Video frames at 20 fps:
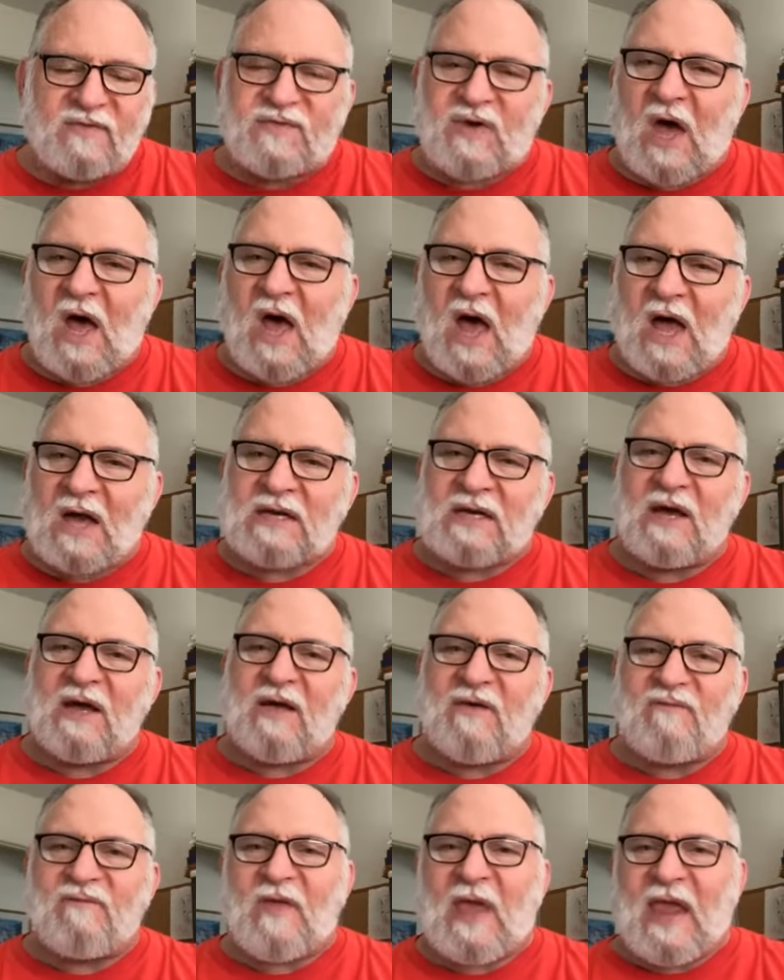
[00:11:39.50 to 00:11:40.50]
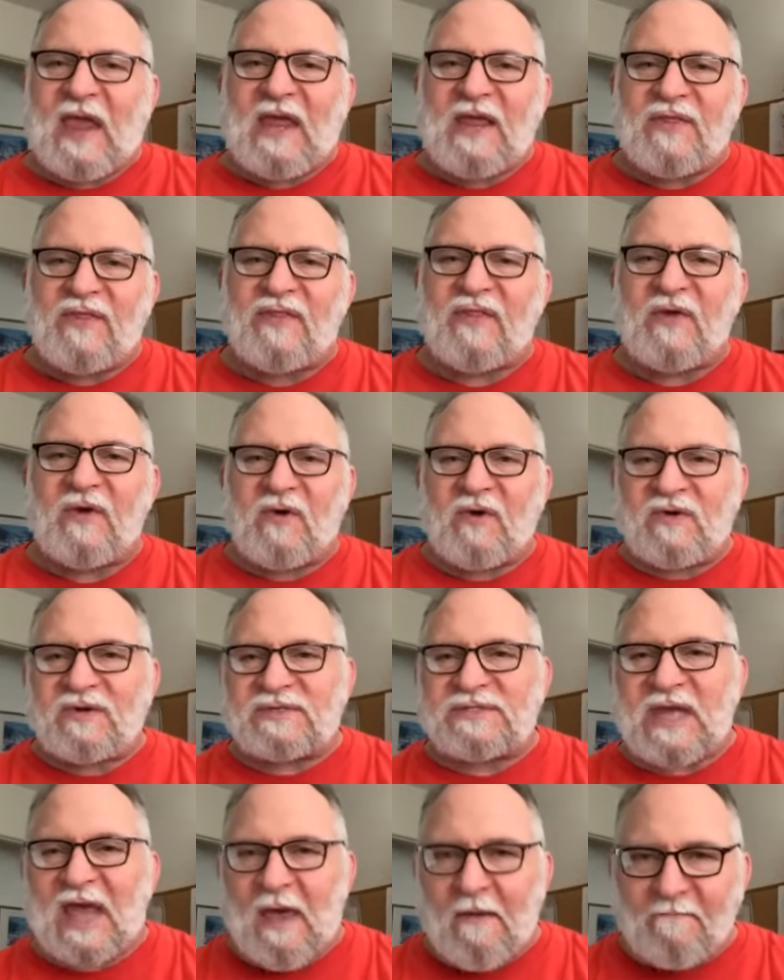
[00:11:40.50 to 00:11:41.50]
talk of a
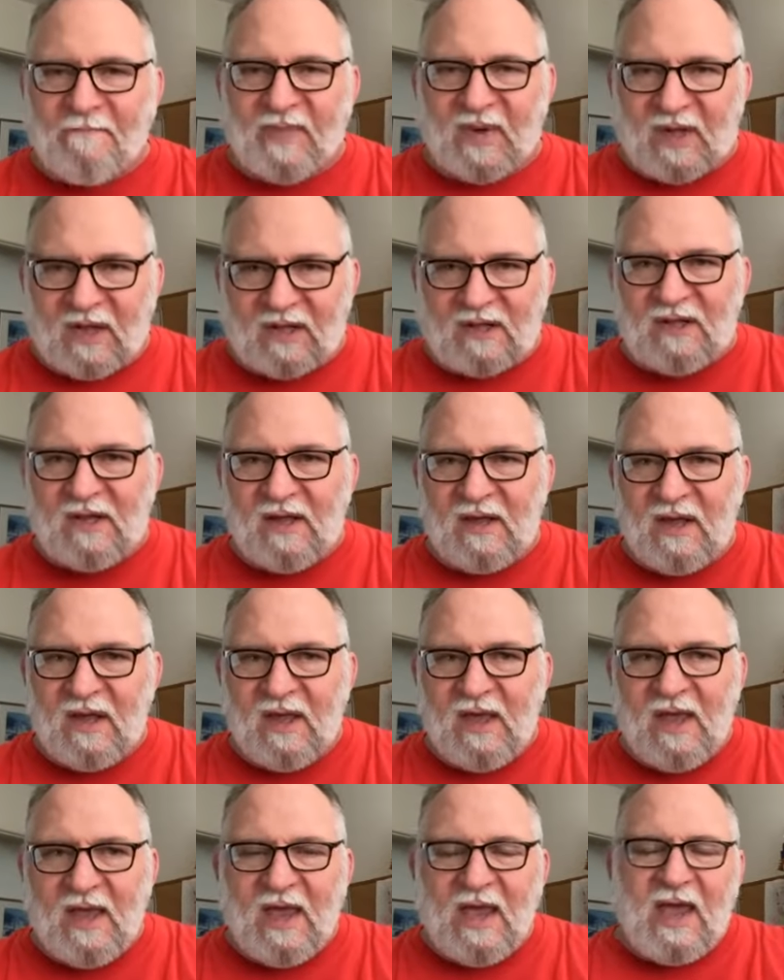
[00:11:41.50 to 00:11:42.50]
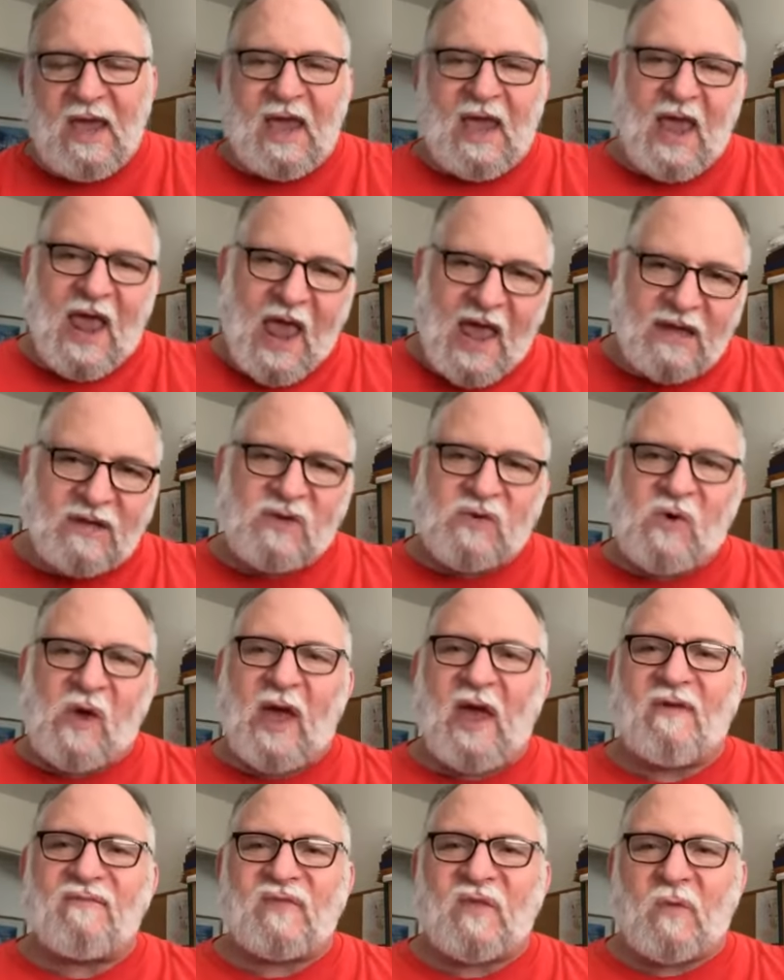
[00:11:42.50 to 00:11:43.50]
third temple. And you
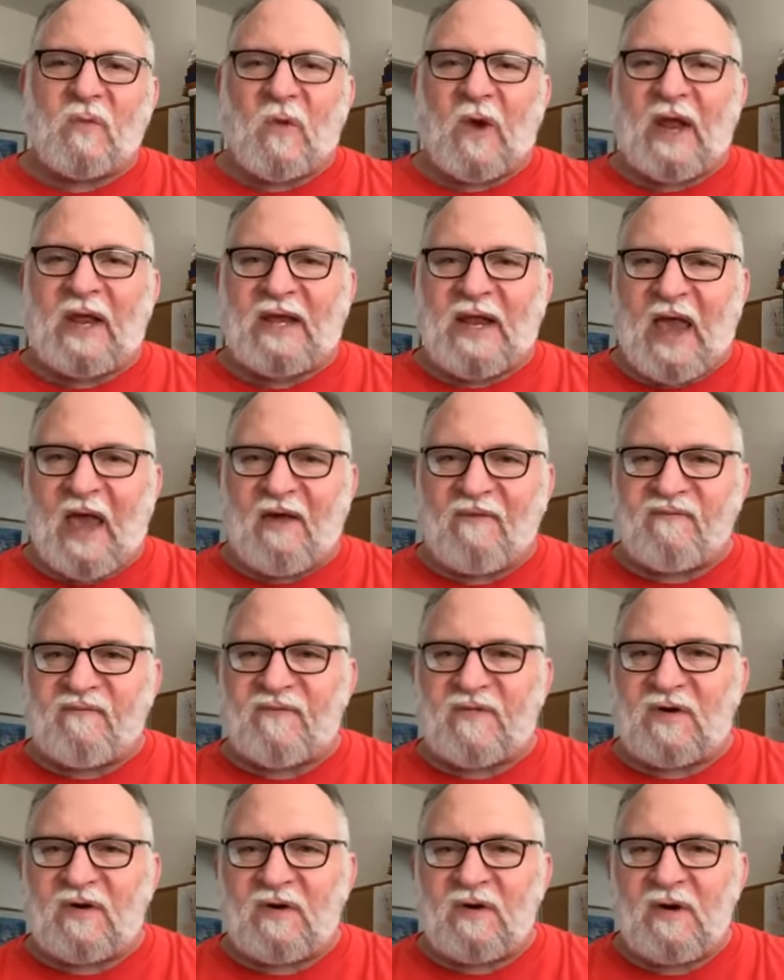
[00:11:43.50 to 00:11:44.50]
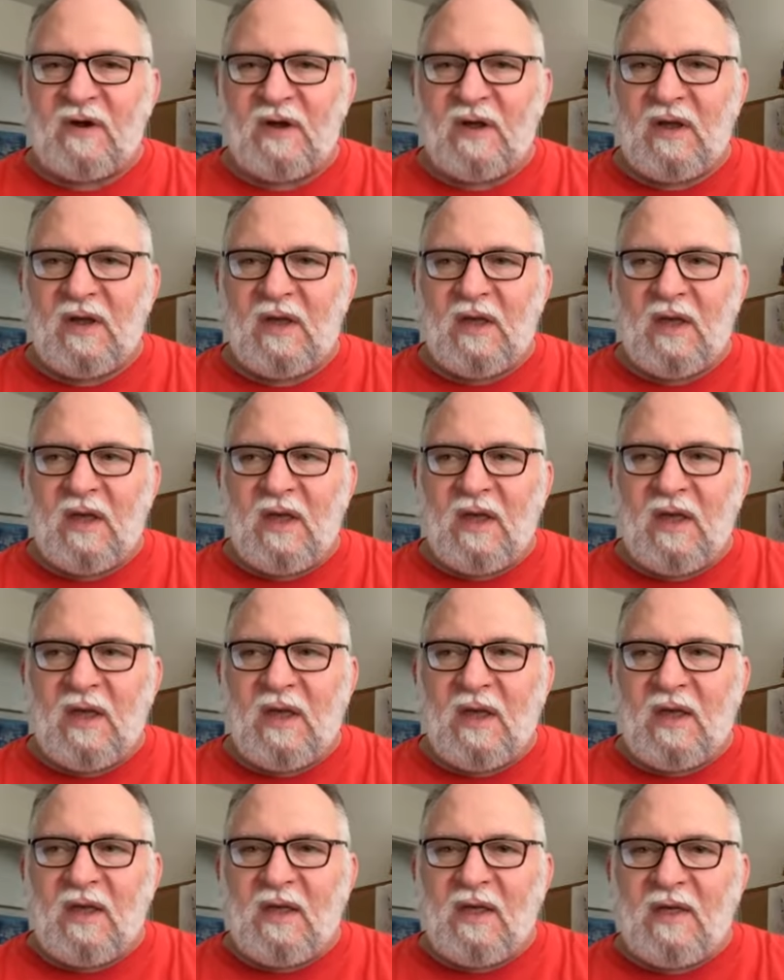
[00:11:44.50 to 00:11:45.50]
have the red heifer
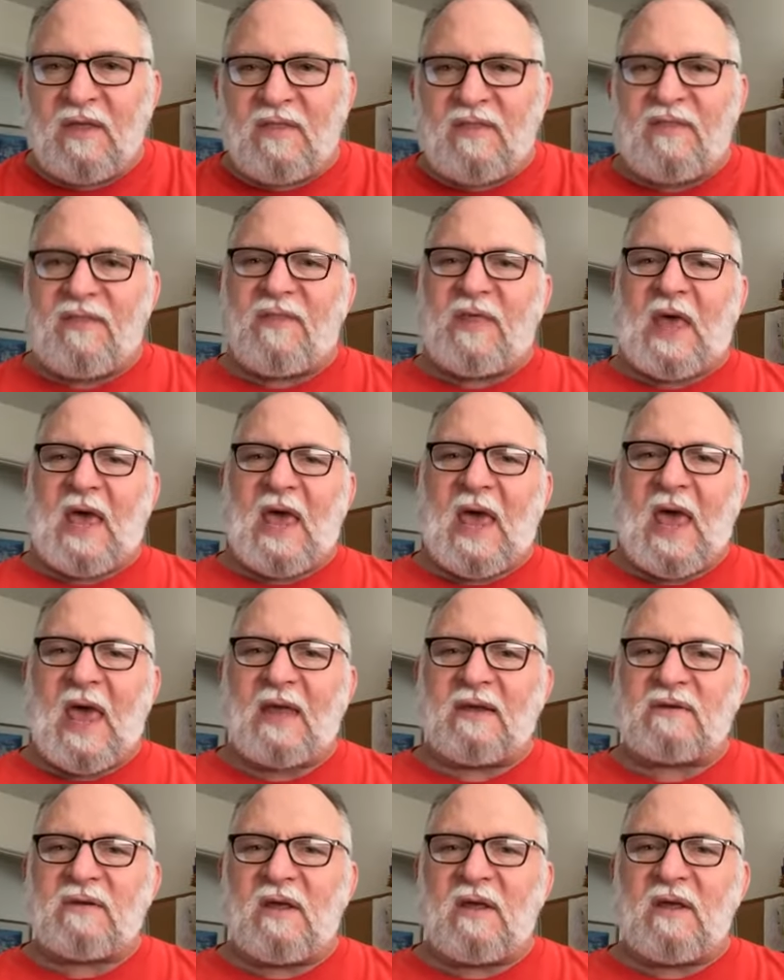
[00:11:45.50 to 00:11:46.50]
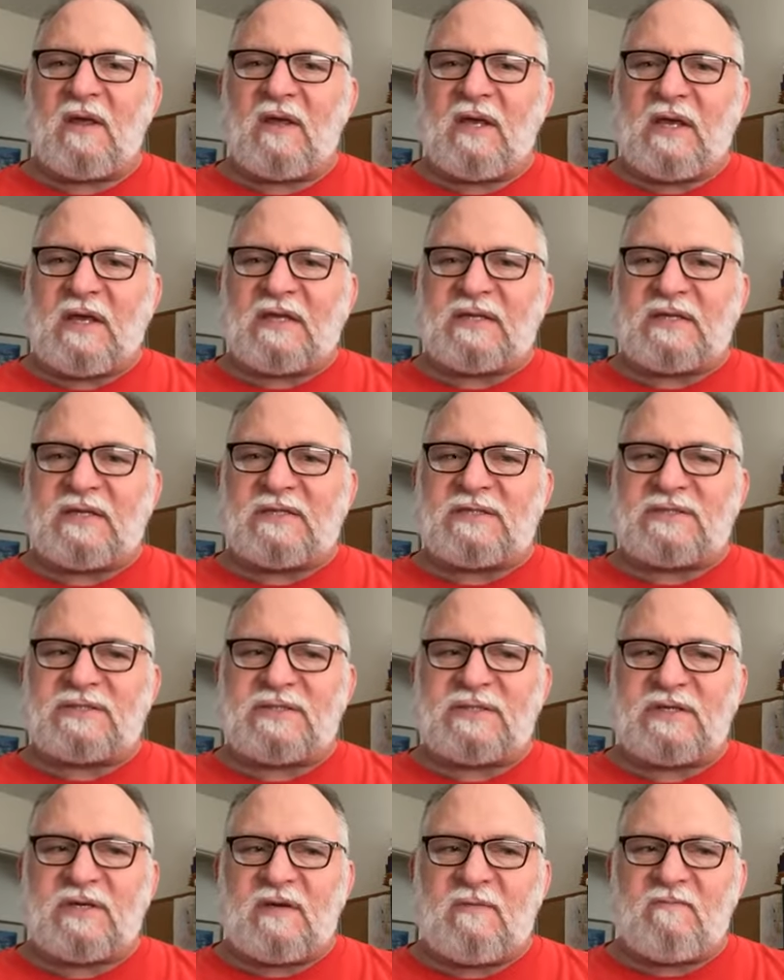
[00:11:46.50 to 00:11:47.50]
that
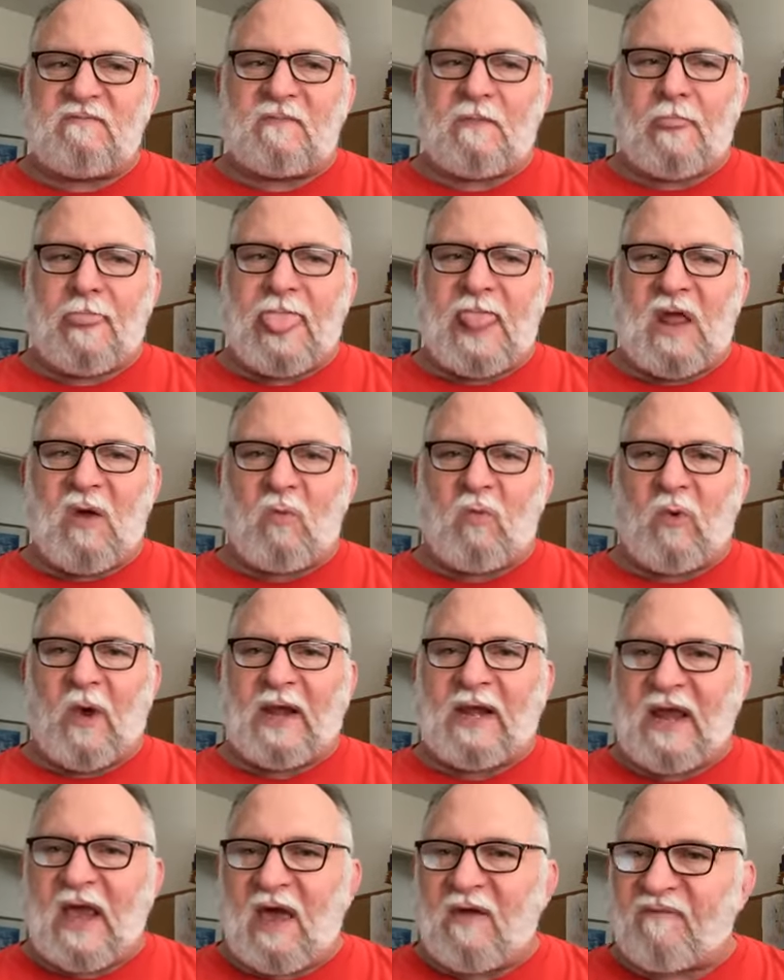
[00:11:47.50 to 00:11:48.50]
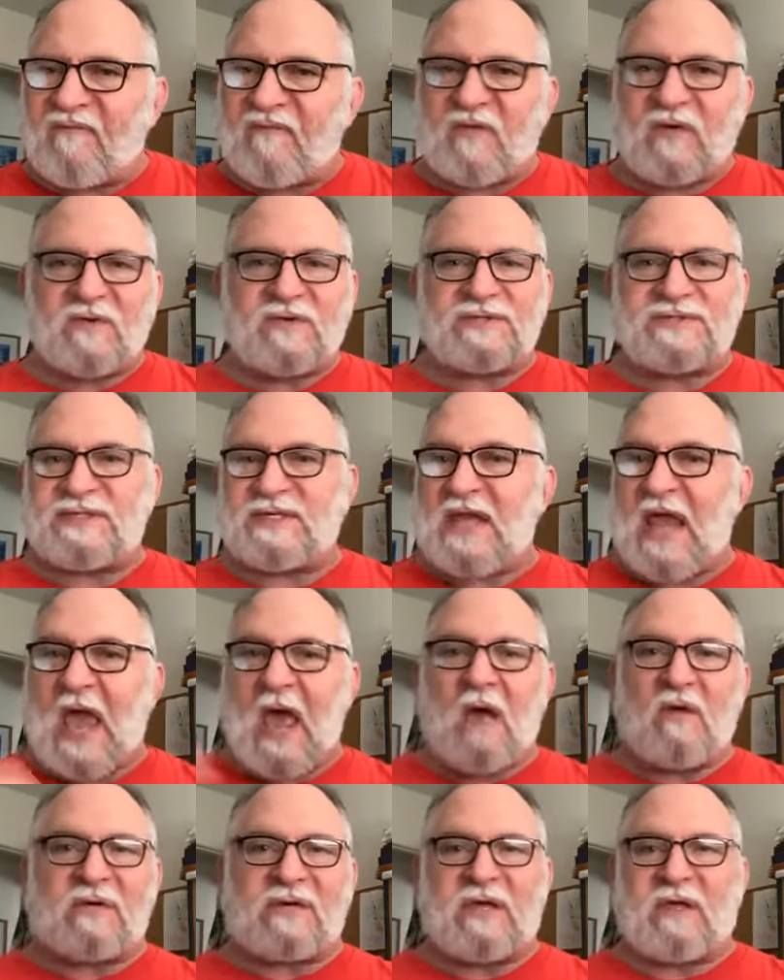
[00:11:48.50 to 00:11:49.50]
is, red heifers
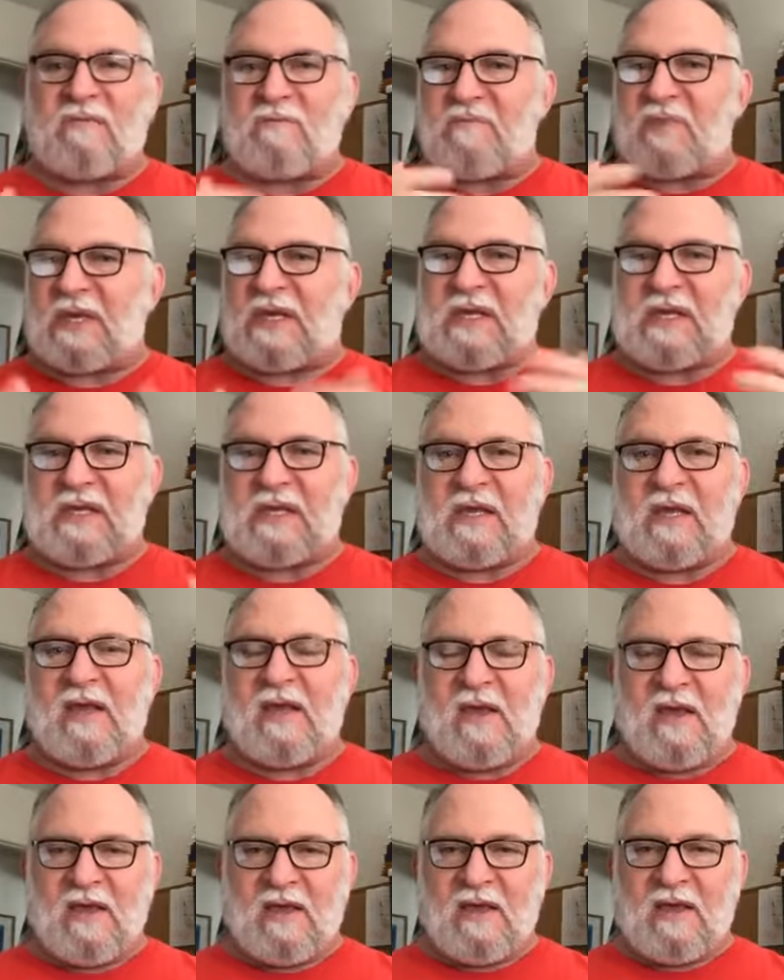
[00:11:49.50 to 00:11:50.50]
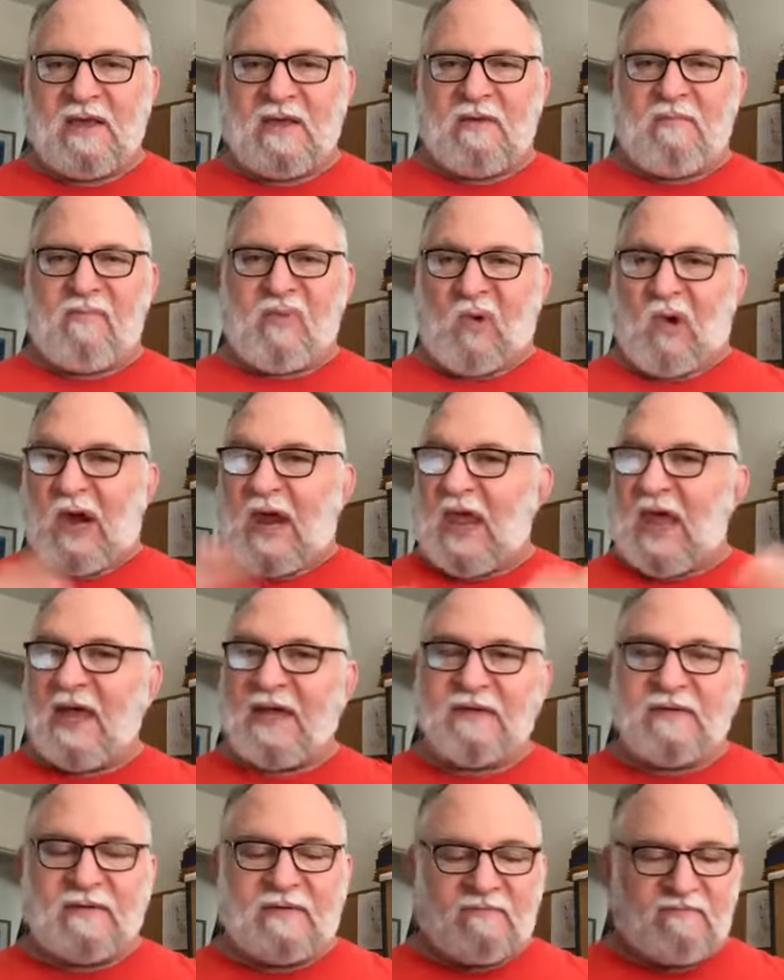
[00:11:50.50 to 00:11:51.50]
now can be
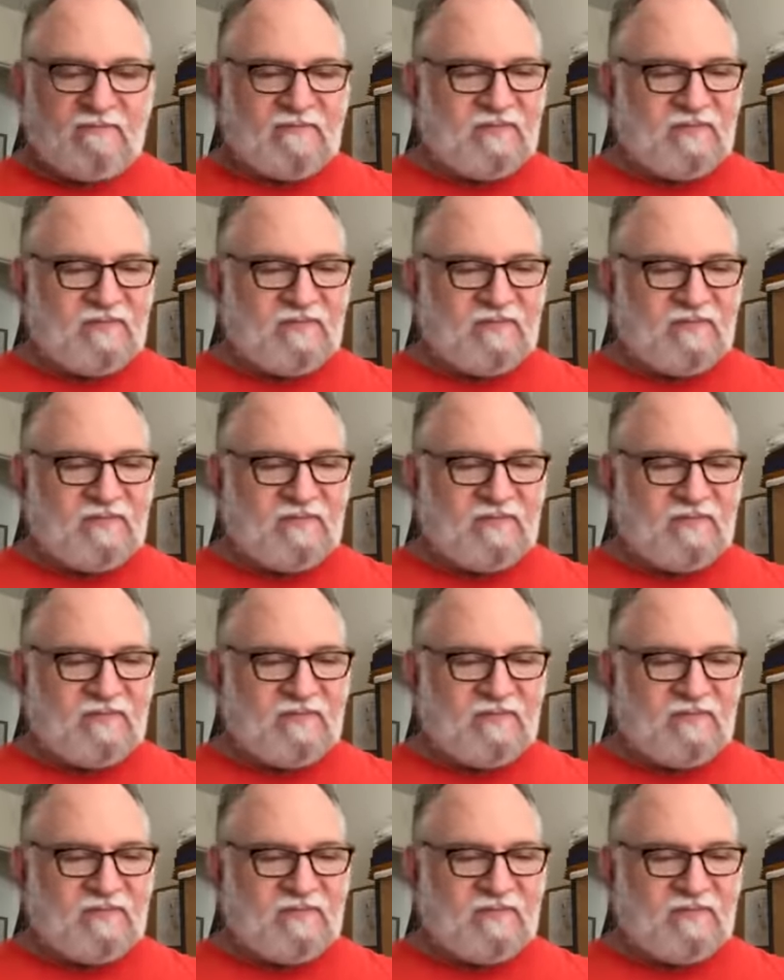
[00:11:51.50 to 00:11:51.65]
bred